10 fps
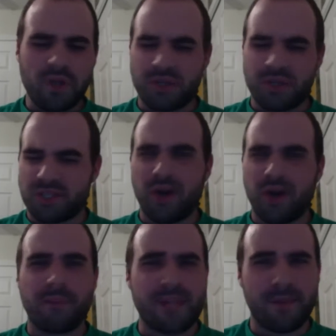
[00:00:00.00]
So I started
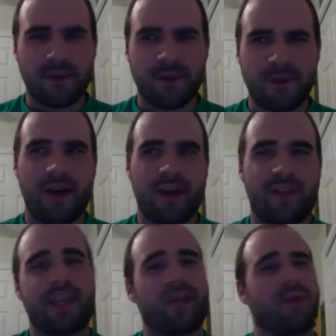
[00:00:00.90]
up a Tumblr account. I
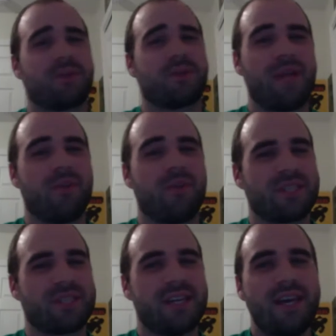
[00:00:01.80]
think the original name
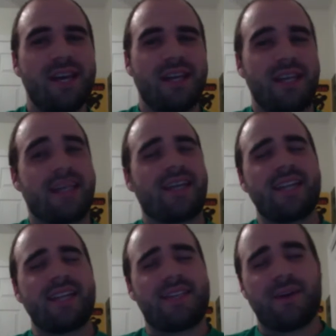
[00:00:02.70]
was Nick
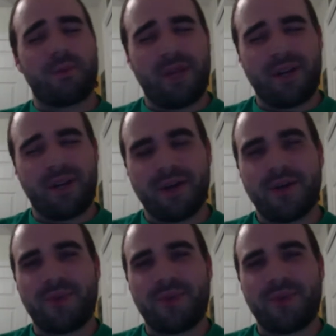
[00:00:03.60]
Needs Another Beer,